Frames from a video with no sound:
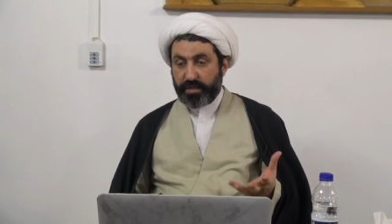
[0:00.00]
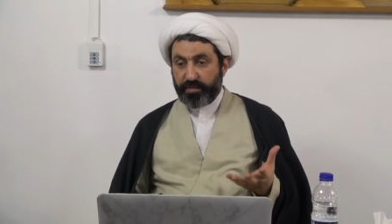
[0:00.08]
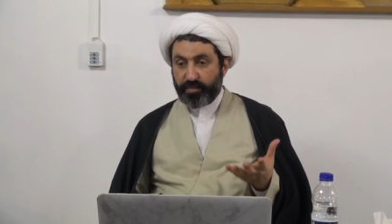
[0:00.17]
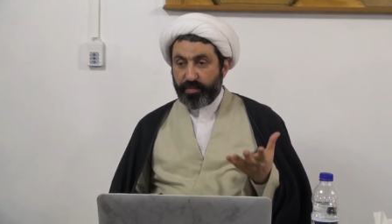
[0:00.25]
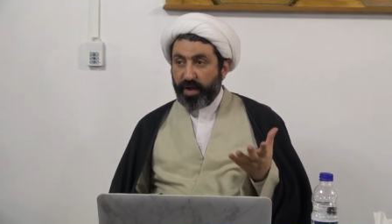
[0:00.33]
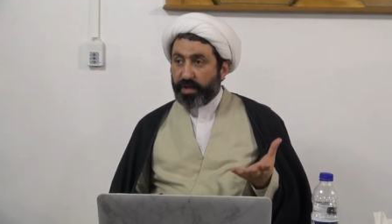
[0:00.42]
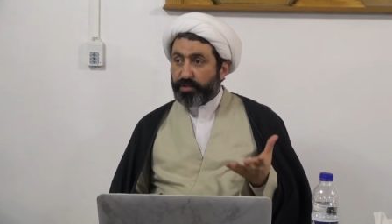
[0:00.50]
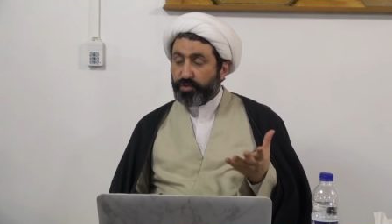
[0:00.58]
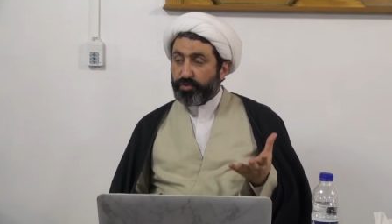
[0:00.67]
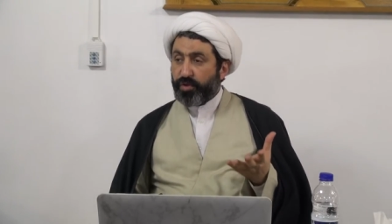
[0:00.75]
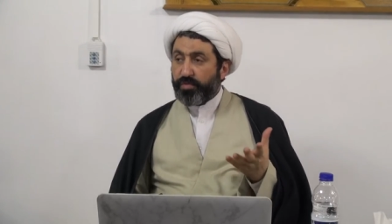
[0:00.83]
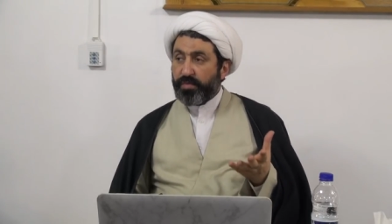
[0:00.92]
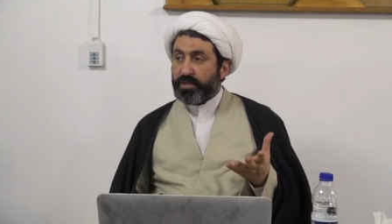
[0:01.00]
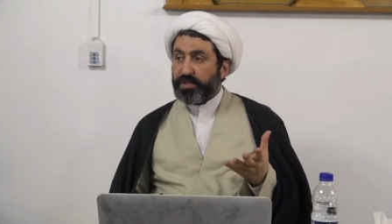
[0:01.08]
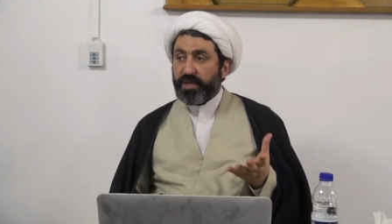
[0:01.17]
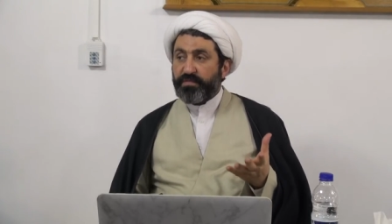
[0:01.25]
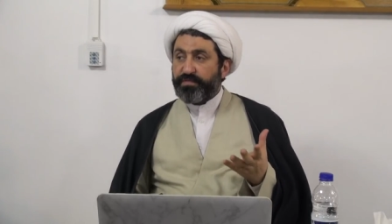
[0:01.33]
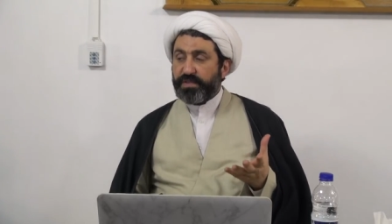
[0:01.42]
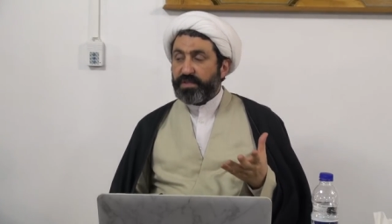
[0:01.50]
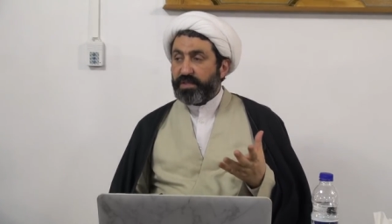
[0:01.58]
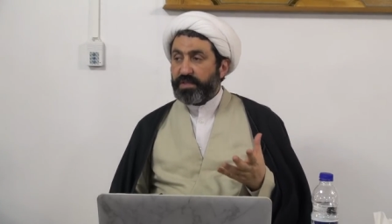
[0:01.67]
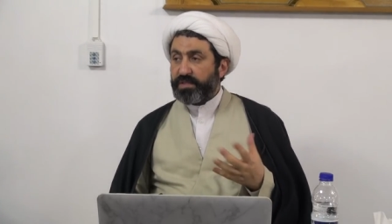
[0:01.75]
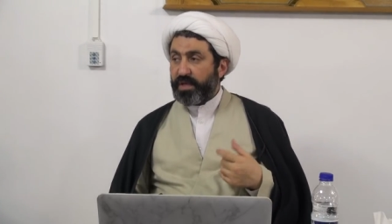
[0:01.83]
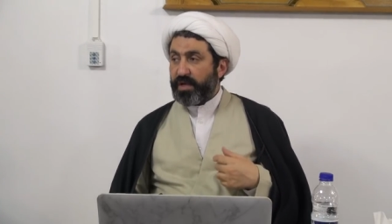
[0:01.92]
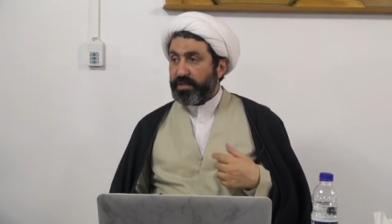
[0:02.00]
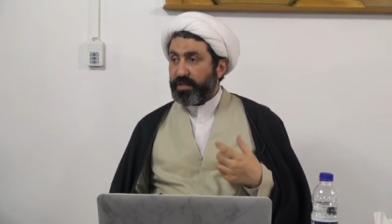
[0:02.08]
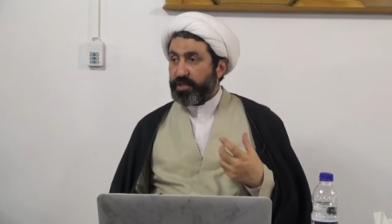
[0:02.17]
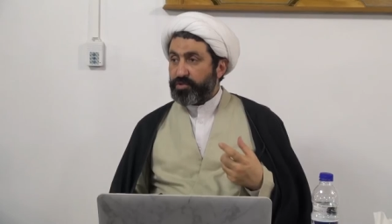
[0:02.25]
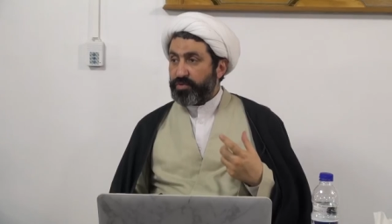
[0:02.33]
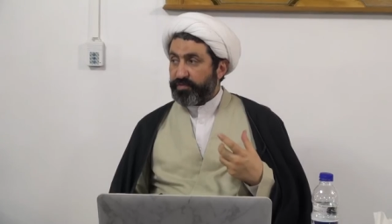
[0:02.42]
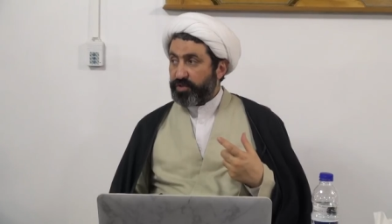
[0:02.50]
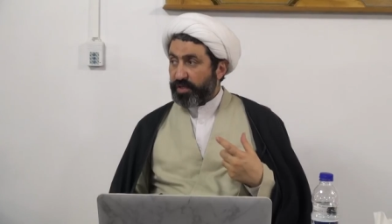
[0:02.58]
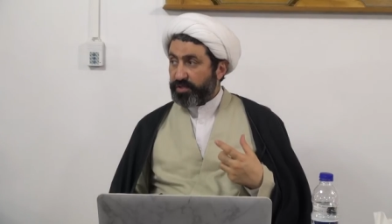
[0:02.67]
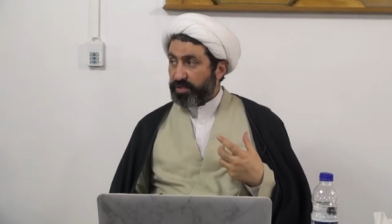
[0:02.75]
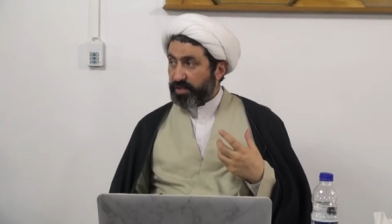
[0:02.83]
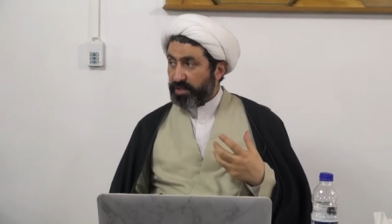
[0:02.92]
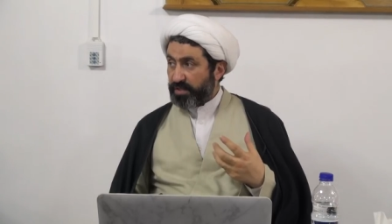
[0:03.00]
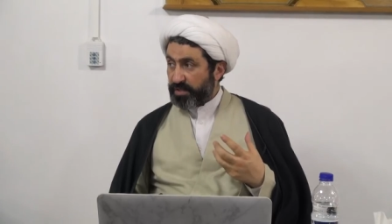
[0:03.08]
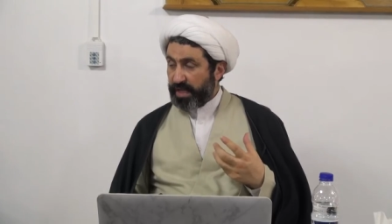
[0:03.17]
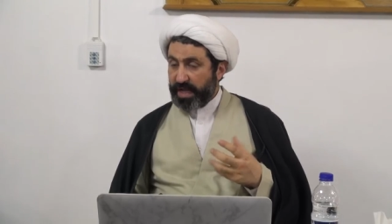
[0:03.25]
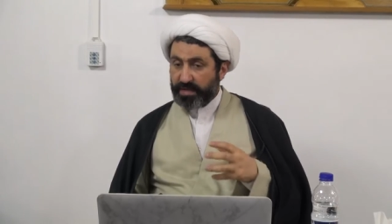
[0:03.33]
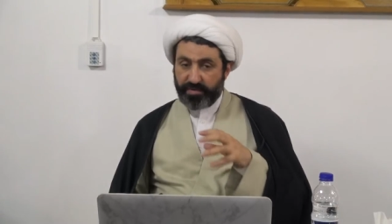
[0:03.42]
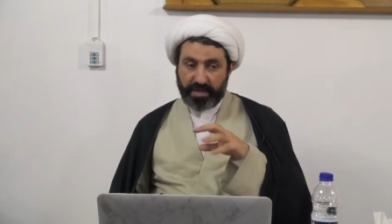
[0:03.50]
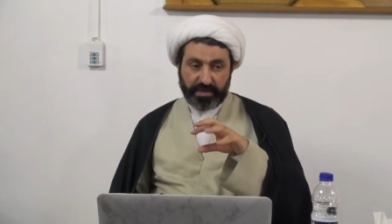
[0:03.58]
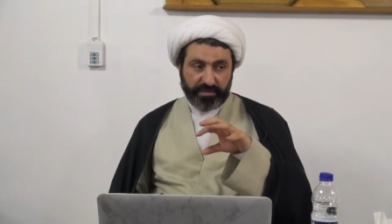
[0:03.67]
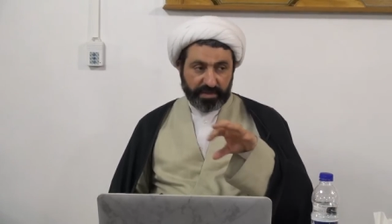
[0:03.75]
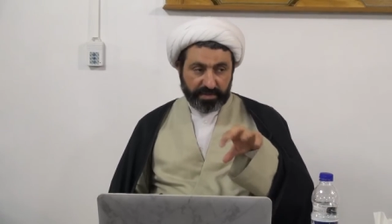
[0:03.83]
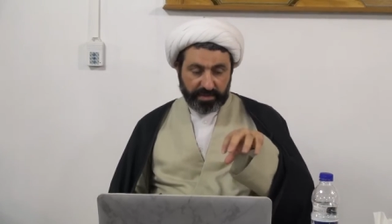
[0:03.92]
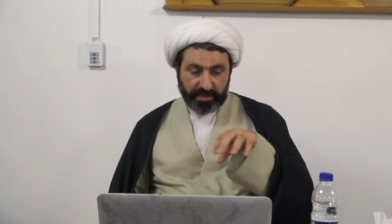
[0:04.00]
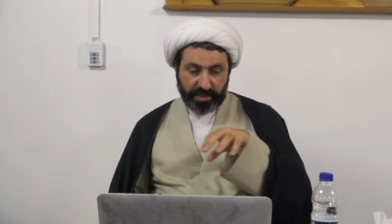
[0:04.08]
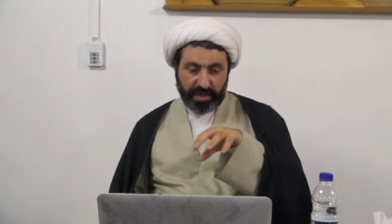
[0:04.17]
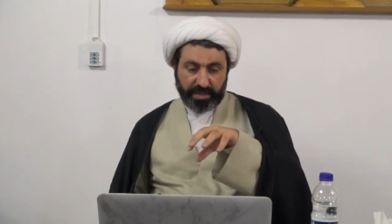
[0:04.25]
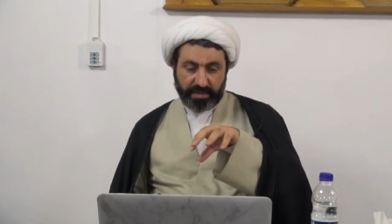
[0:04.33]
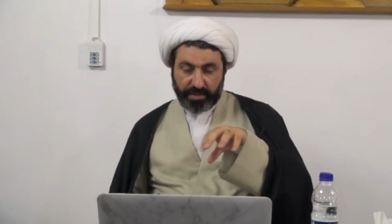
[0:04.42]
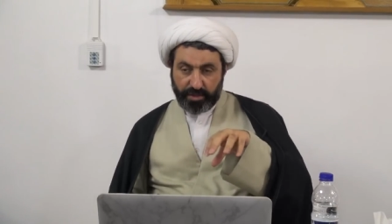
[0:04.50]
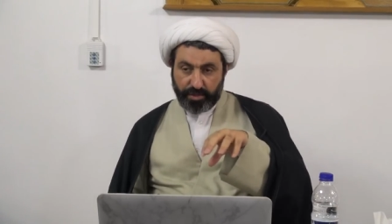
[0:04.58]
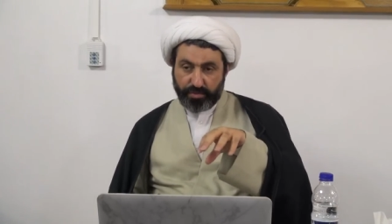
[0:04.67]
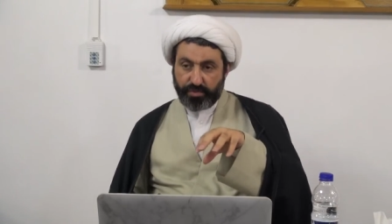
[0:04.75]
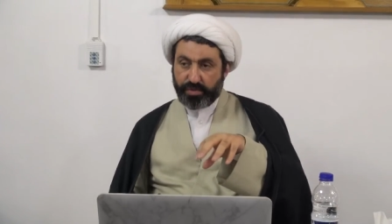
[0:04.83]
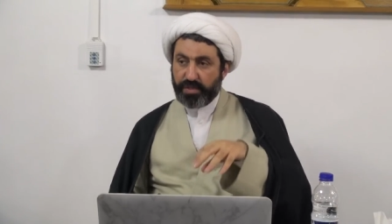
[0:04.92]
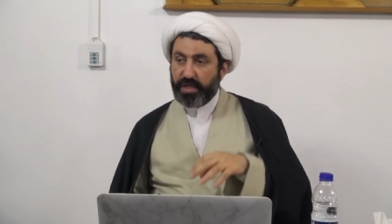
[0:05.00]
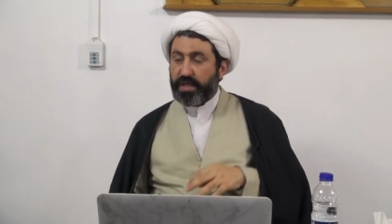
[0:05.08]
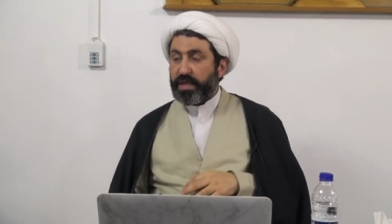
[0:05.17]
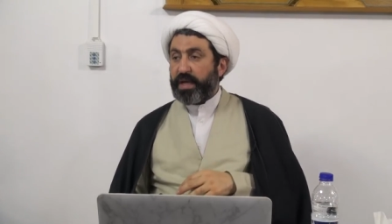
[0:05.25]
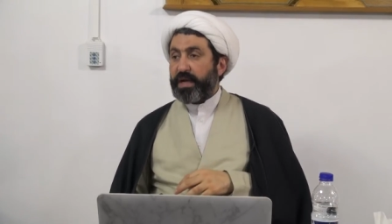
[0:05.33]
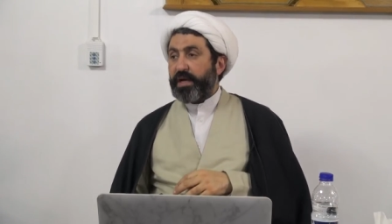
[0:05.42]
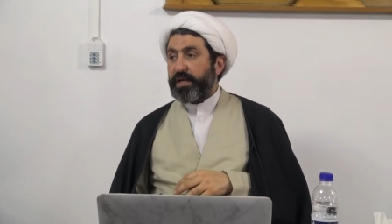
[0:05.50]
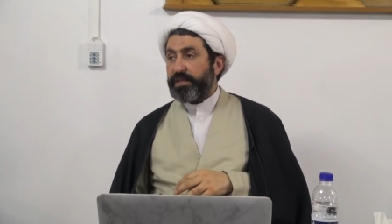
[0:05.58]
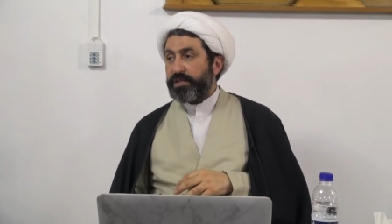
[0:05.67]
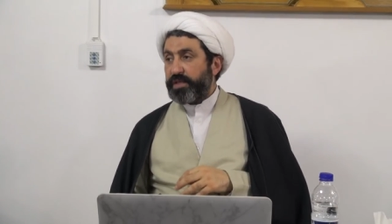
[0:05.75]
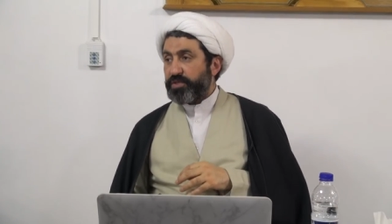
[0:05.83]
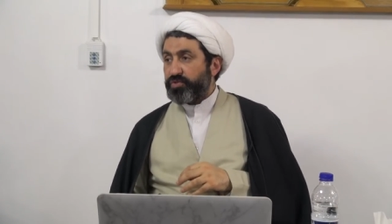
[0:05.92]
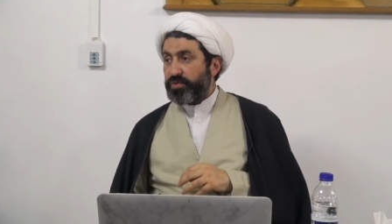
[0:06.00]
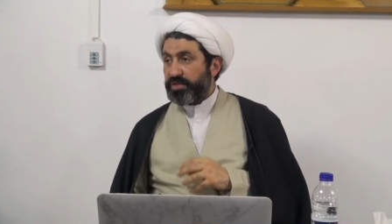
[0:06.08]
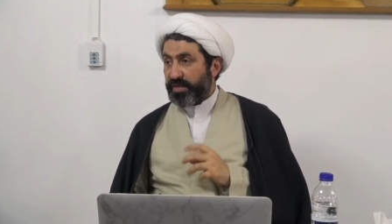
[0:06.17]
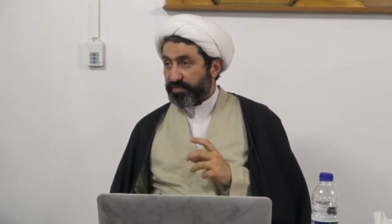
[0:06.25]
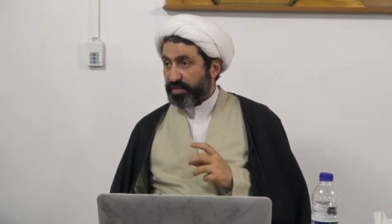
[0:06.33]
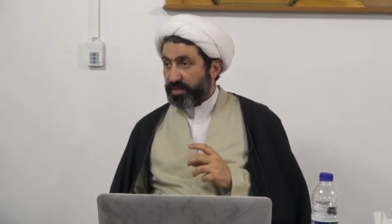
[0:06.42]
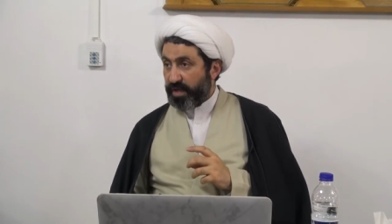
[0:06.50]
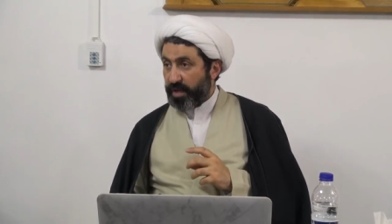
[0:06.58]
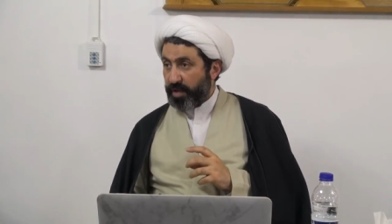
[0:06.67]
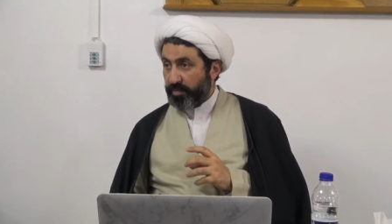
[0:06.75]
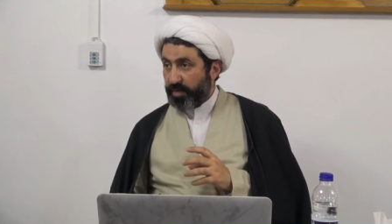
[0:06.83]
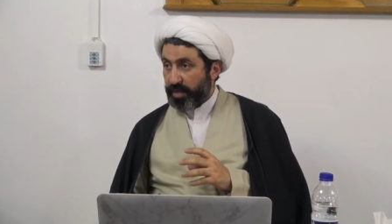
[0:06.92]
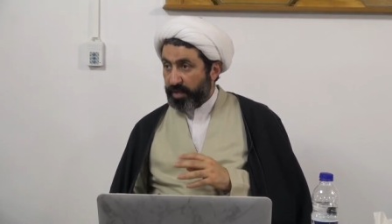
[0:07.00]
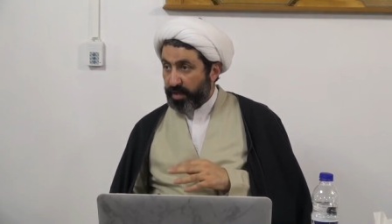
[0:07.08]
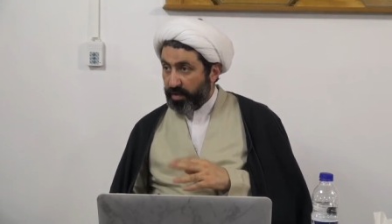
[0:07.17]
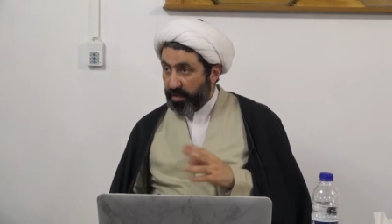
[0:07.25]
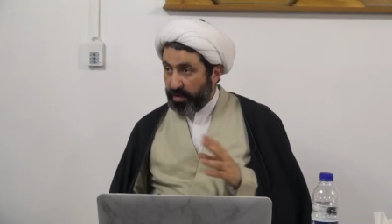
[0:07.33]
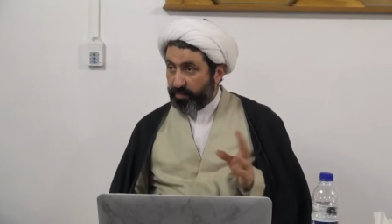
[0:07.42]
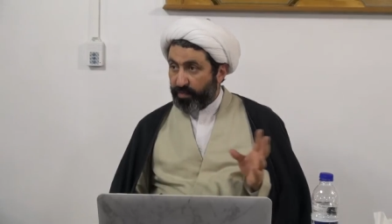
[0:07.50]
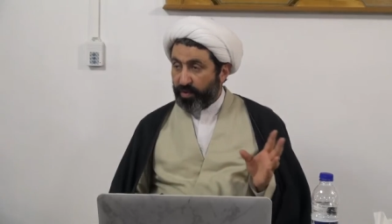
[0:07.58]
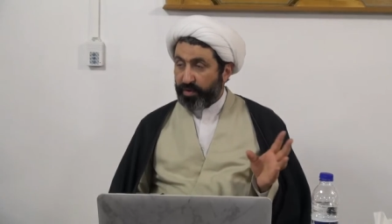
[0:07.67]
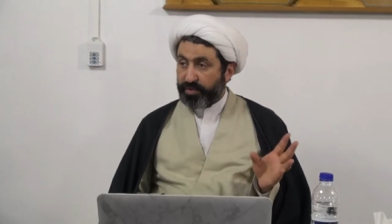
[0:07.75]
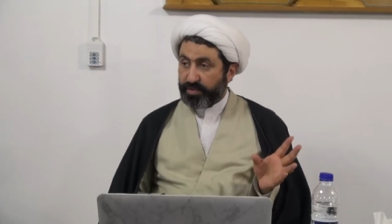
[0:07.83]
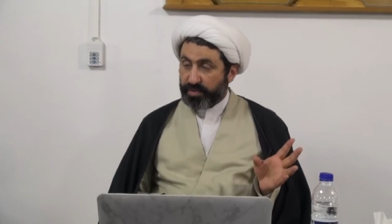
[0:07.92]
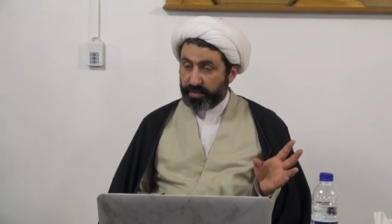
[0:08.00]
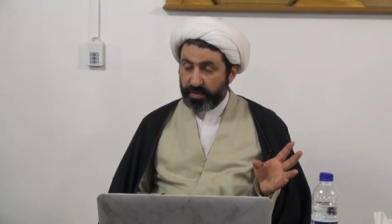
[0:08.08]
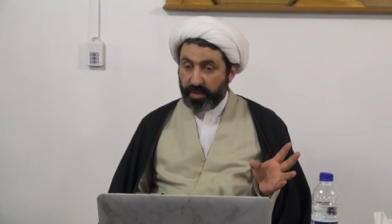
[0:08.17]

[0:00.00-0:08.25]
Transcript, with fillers: Why so much emphasis on the issue of justice and relevant related issues in early centuries of Islam onwards.